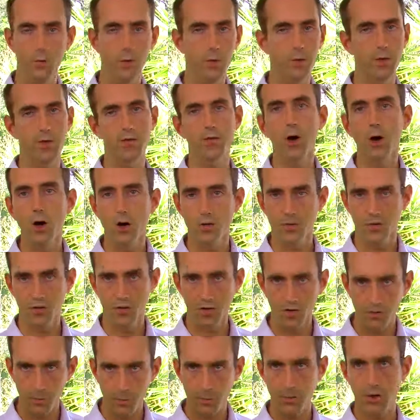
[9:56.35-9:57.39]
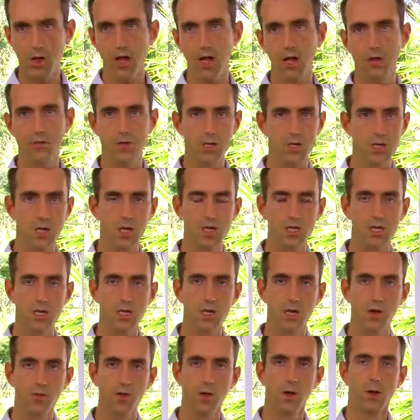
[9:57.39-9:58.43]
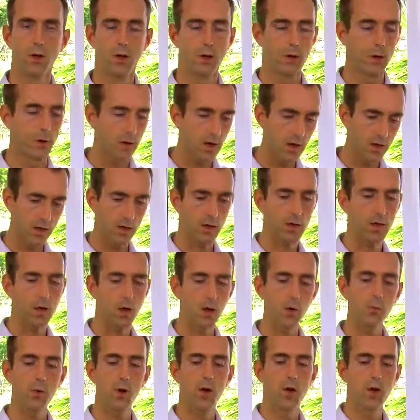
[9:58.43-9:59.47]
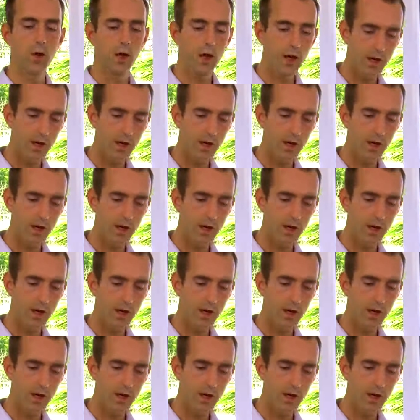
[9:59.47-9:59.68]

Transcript: maybe even half a teaspoon again if you're sensitive, in the cup.